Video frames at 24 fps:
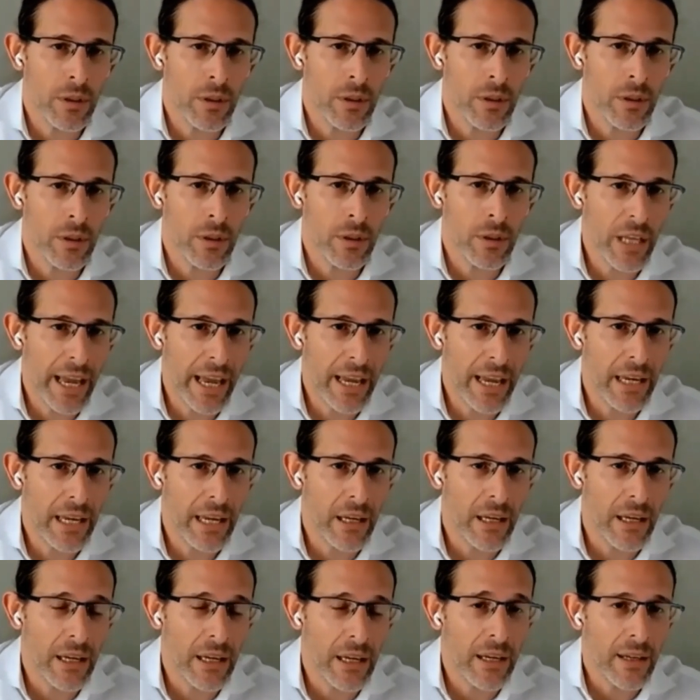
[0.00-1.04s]

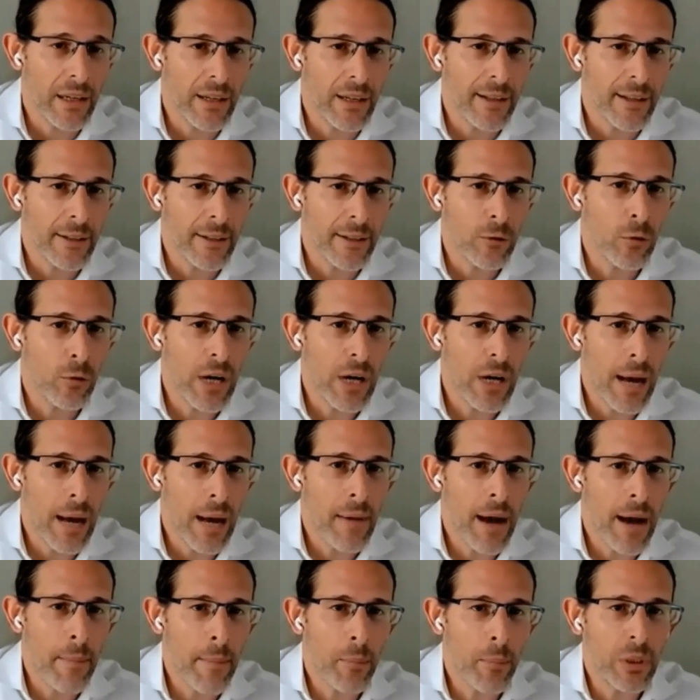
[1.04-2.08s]
today to
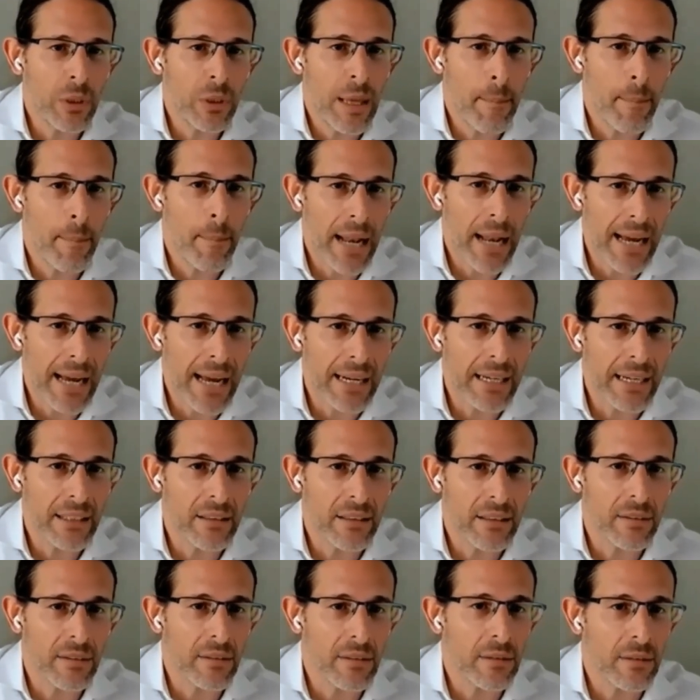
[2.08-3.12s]
come up with a
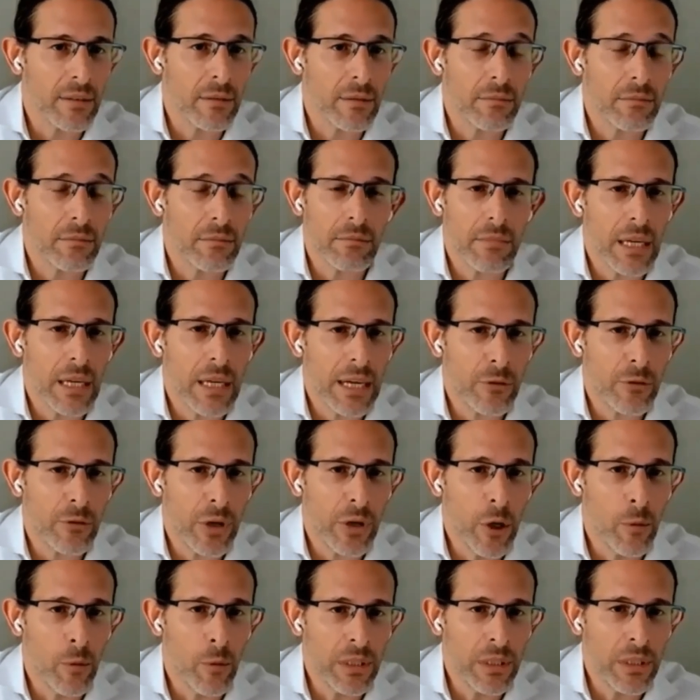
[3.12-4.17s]
blanket
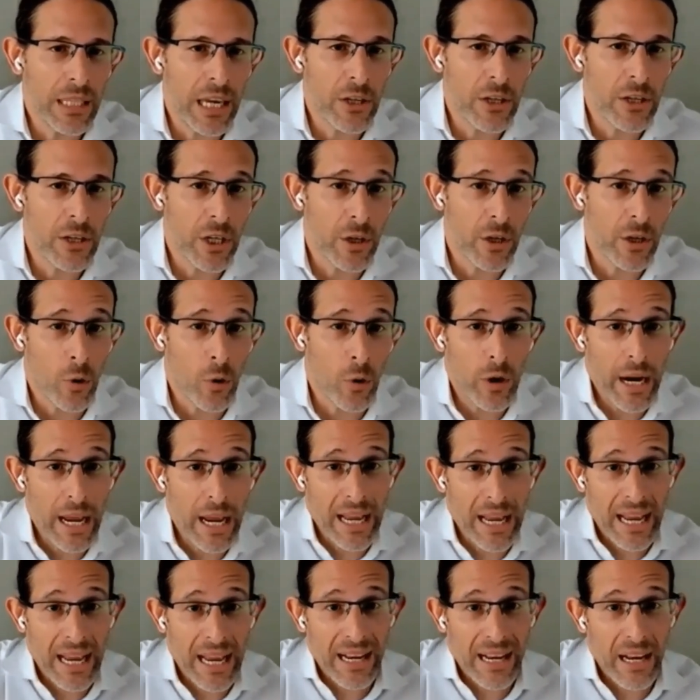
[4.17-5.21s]
recommendation,
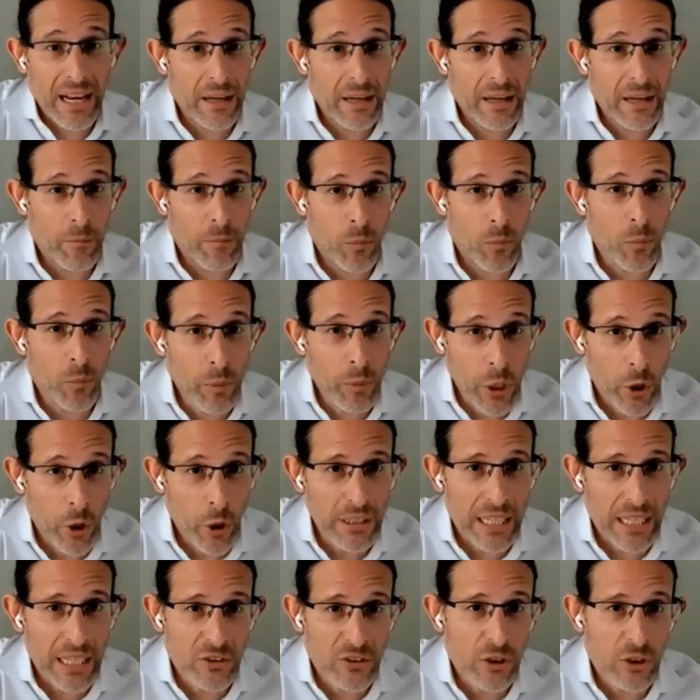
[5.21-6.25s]
and
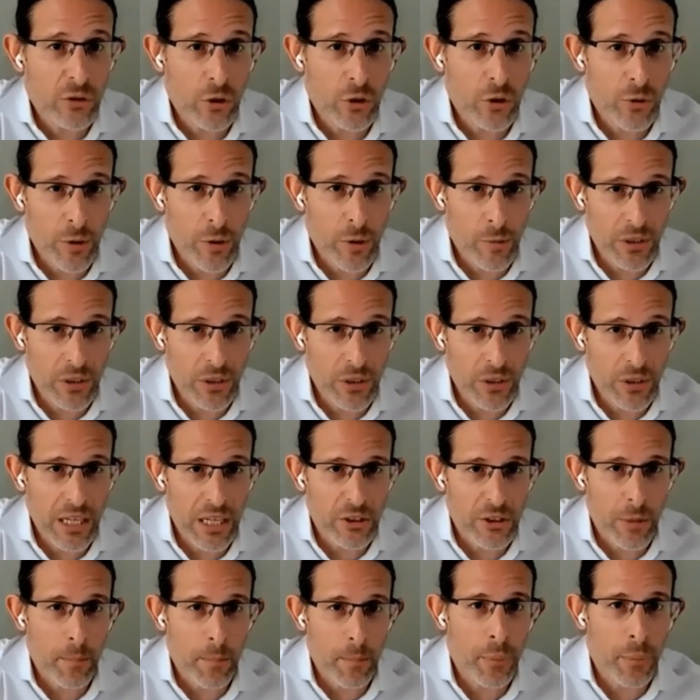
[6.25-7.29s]
beyond that, just no
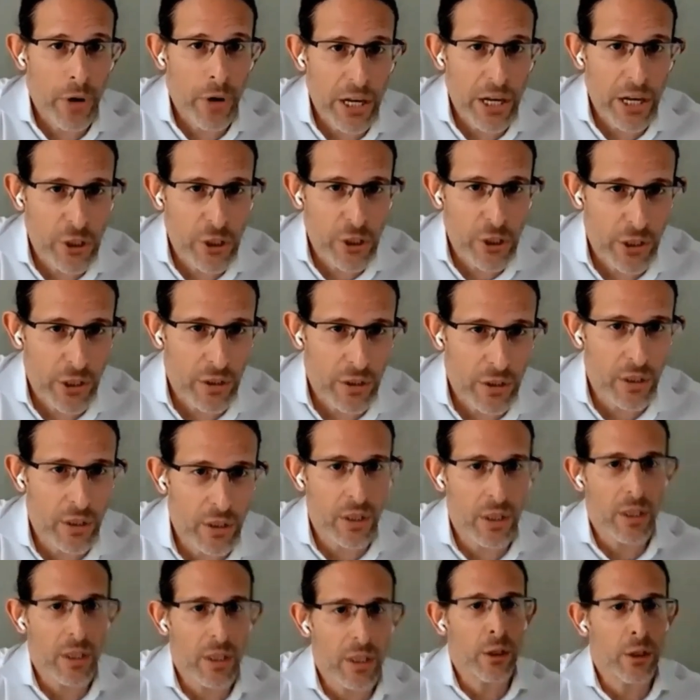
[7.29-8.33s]
recommendation, pressure
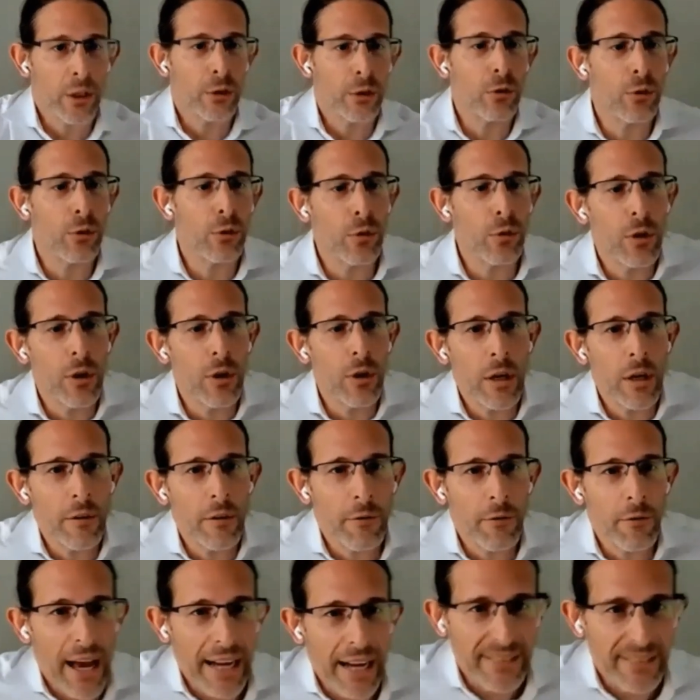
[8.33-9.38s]
to
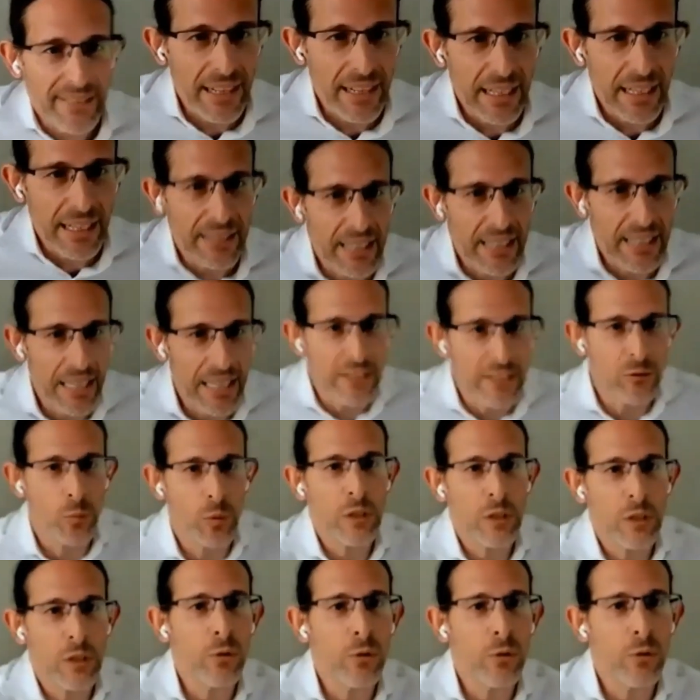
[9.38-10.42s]
vaccinate kids
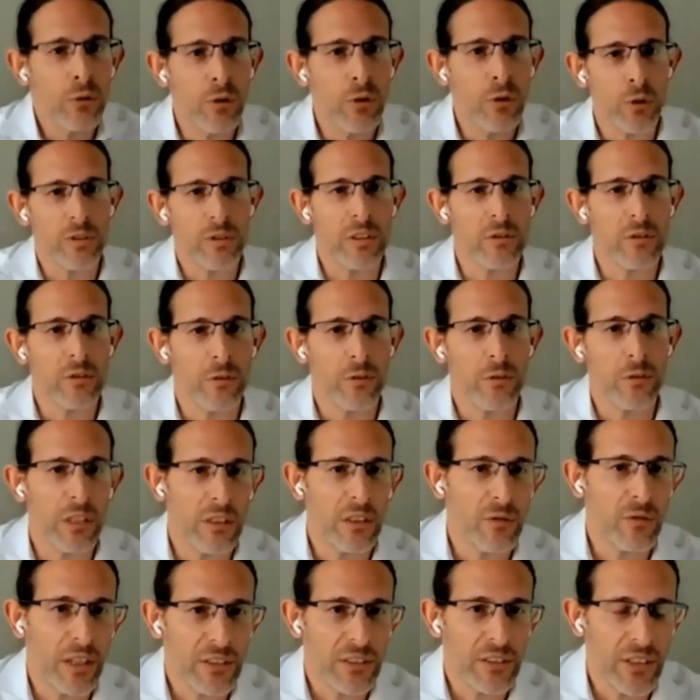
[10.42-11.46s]
with 2 doses of
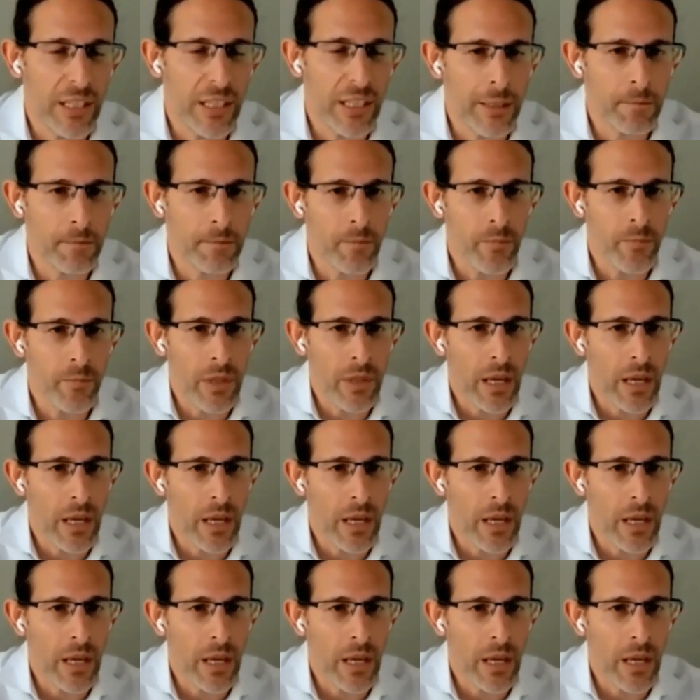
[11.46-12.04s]
this vaccine.